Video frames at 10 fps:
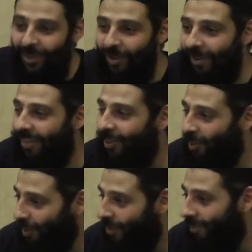and you,
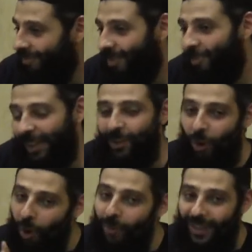you, you better
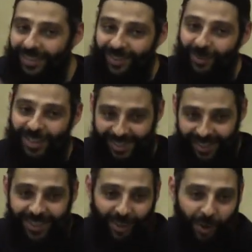hope that you know there's
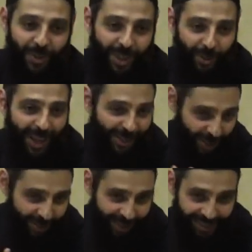nothing wrong with the connection